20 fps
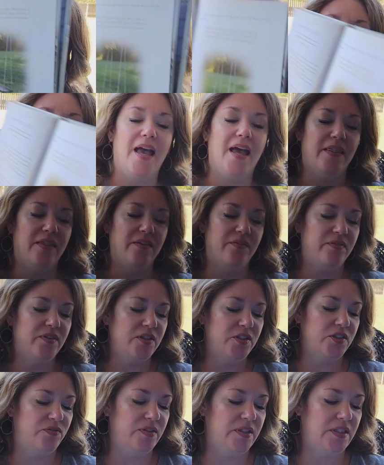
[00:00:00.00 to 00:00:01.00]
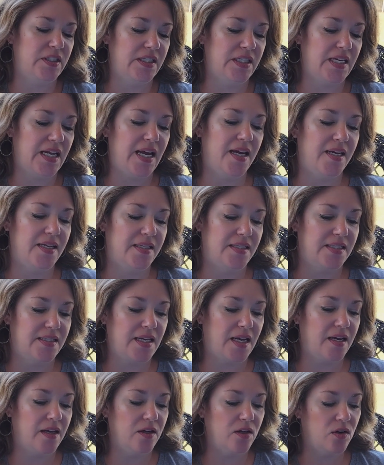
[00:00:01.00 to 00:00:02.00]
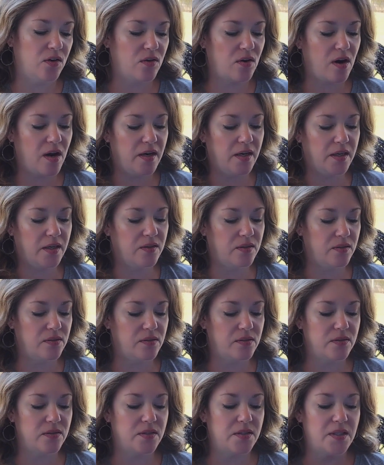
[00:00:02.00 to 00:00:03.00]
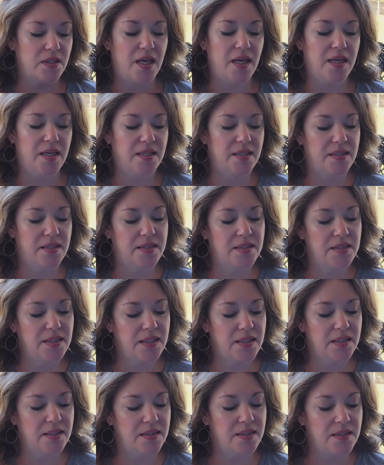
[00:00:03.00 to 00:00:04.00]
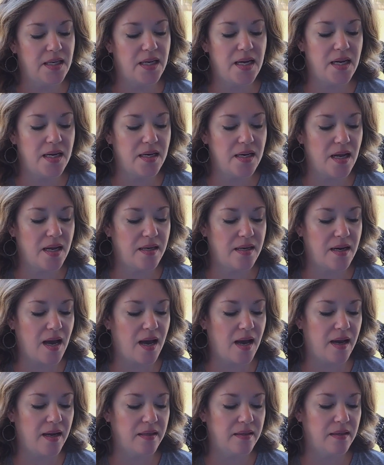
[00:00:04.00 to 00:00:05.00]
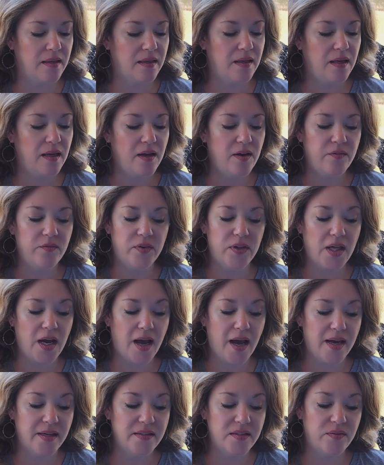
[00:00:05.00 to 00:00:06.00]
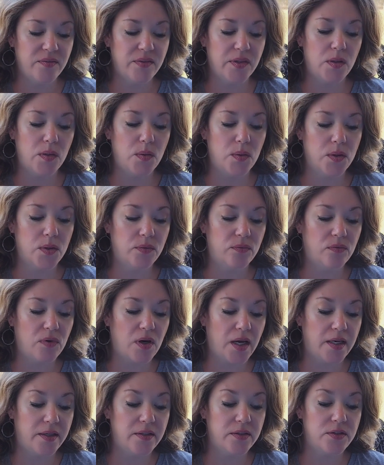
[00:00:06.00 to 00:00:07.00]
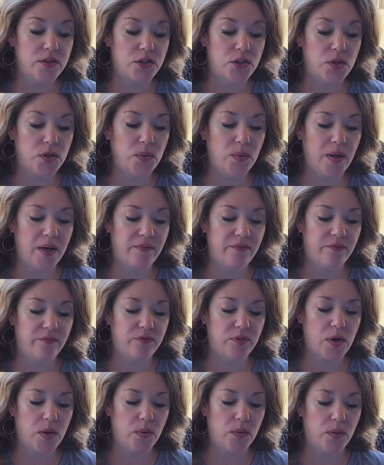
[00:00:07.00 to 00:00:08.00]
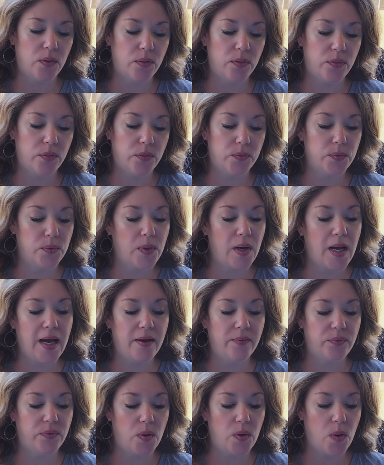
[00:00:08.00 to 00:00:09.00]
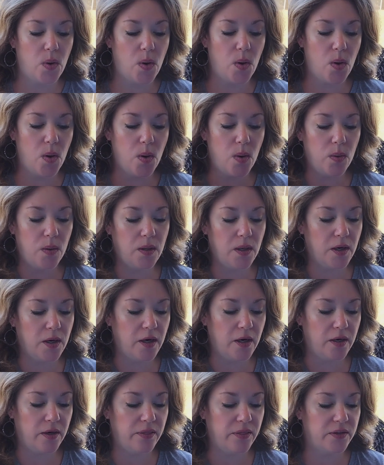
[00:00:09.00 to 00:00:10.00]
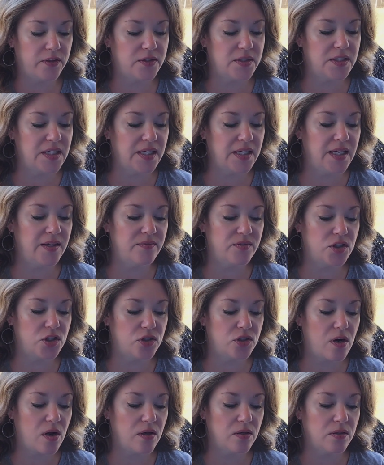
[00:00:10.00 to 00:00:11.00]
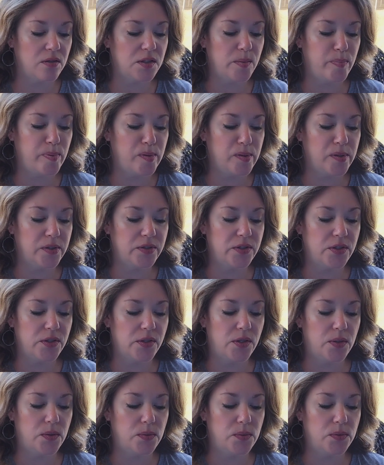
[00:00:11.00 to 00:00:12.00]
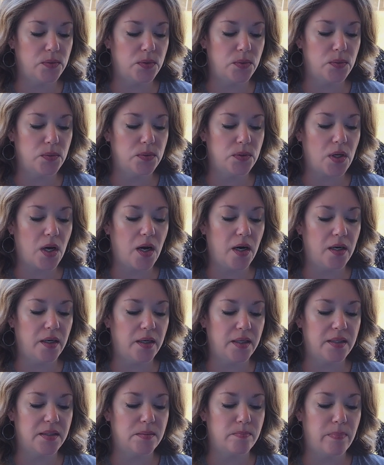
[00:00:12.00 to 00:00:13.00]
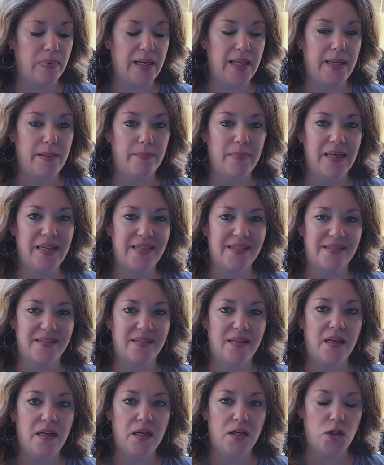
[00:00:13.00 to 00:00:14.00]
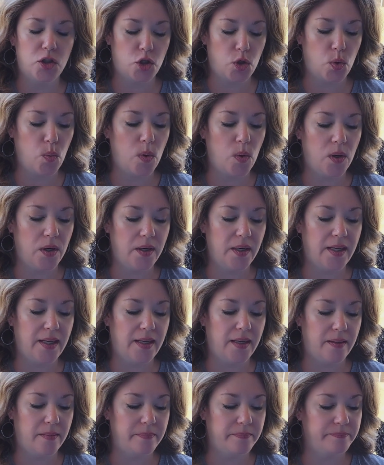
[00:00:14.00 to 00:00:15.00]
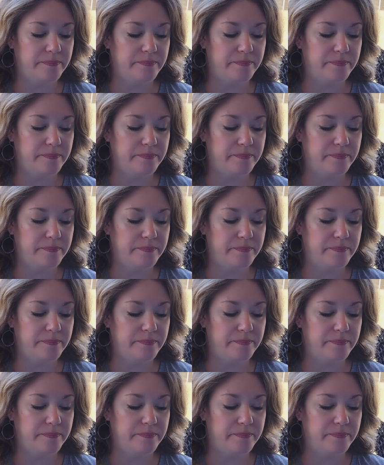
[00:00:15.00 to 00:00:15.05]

And the verse for today is Second Chronicles 16, 9. For the eyes of the Lord run to and fro throughout the whole earth to give strong support to those whose heart is blameless toward him.